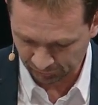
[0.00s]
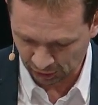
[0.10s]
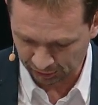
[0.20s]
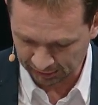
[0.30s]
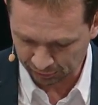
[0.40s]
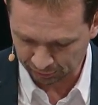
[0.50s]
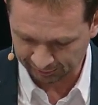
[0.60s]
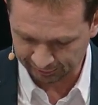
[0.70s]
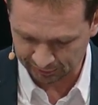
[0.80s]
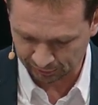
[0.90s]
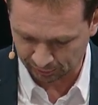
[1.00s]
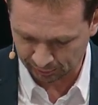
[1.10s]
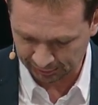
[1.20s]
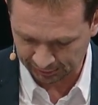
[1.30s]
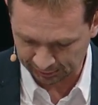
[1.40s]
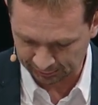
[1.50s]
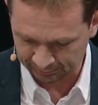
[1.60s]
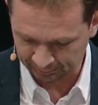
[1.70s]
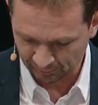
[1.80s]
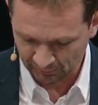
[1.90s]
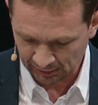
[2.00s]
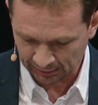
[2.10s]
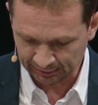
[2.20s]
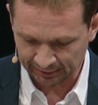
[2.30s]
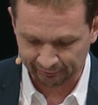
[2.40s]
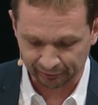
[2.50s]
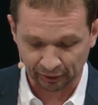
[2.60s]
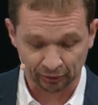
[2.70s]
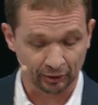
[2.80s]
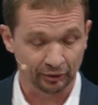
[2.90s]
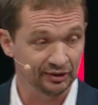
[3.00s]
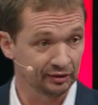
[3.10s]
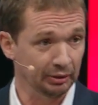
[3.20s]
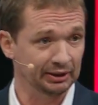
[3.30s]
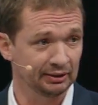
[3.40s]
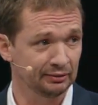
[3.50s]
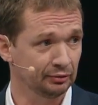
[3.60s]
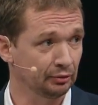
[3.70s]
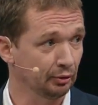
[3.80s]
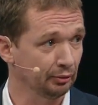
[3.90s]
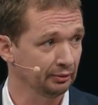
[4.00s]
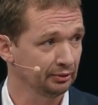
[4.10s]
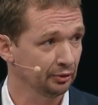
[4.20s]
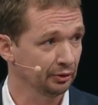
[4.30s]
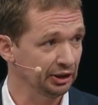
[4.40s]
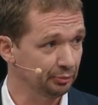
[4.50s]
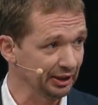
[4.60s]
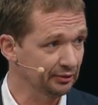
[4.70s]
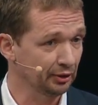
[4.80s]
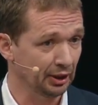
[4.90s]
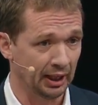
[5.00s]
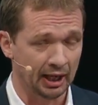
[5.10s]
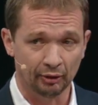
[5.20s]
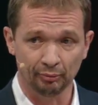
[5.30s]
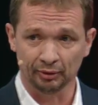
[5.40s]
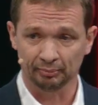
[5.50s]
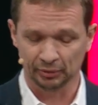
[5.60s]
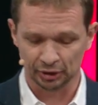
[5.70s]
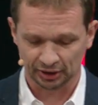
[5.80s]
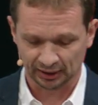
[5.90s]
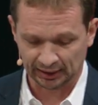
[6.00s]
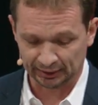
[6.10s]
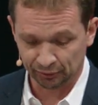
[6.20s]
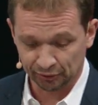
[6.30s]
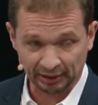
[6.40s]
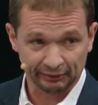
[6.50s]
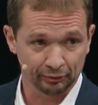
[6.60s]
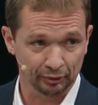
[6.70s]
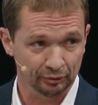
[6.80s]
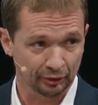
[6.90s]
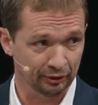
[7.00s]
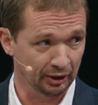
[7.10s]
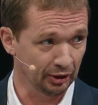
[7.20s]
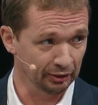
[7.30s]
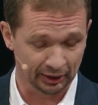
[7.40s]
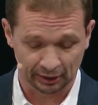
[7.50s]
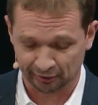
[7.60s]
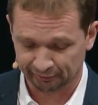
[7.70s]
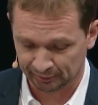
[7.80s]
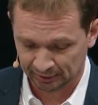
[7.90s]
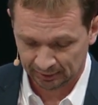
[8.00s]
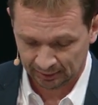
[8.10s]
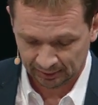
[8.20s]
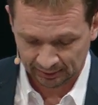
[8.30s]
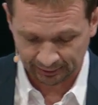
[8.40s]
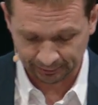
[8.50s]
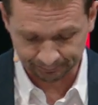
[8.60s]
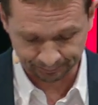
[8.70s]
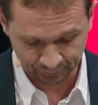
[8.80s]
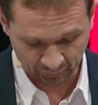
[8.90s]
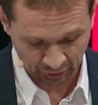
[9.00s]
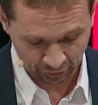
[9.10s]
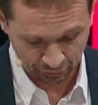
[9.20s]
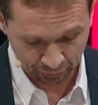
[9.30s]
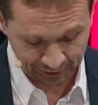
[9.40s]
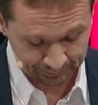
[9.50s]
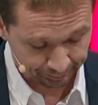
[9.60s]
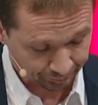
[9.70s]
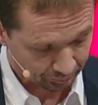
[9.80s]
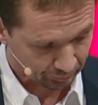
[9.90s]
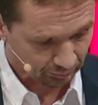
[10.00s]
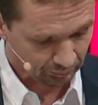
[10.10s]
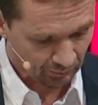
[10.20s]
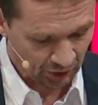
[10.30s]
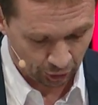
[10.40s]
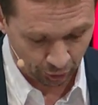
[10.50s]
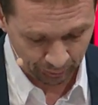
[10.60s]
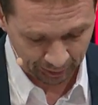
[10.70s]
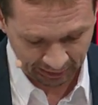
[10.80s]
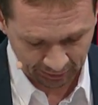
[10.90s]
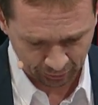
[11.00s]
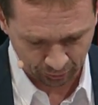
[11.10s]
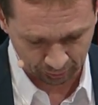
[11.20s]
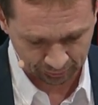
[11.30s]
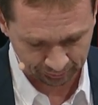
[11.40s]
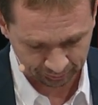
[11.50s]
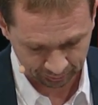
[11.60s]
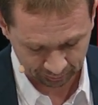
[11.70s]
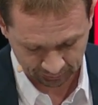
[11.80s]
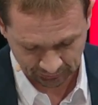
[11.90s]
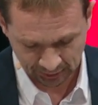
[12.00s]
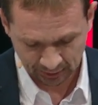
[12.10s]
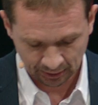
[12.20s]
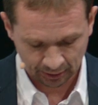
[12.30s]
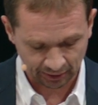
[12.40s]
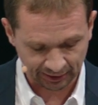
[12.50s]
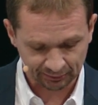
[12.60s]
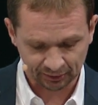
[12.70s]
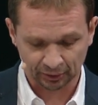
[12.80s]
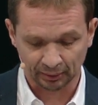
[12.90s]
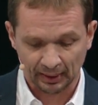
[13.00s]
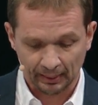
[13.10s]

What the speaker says: an eco-driving score here, and I have a distracted score. So it's based on how much I use my phone, turn on and off the screen, or make a calls. Okay, so.